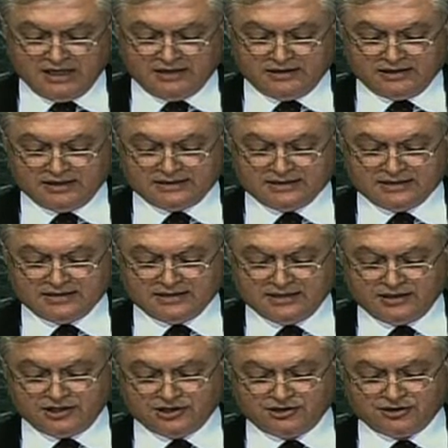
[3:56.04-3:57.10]
The existing
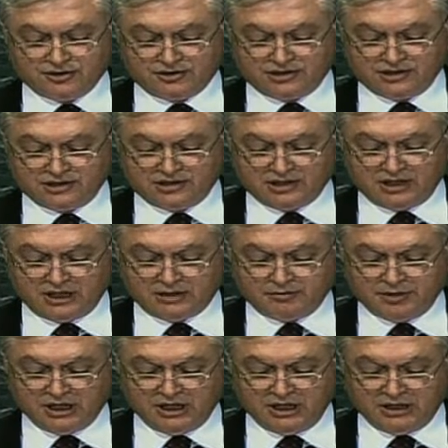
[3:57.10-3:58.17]
resources are
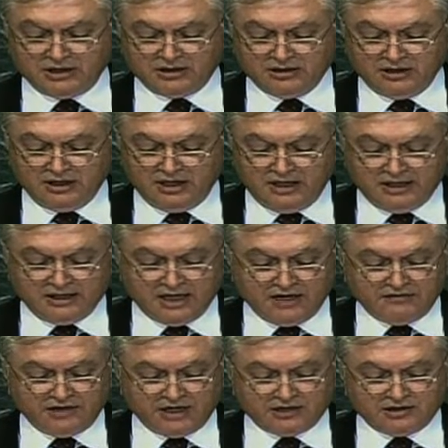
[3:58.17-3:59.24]
being
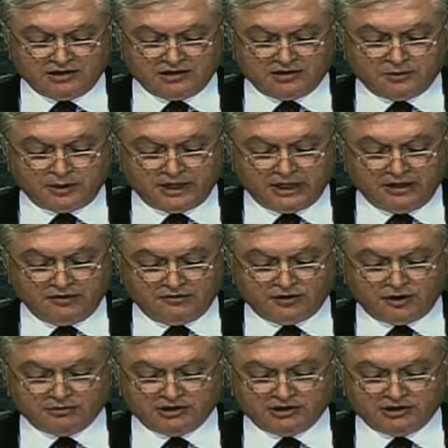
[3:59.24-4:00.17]
diverted away from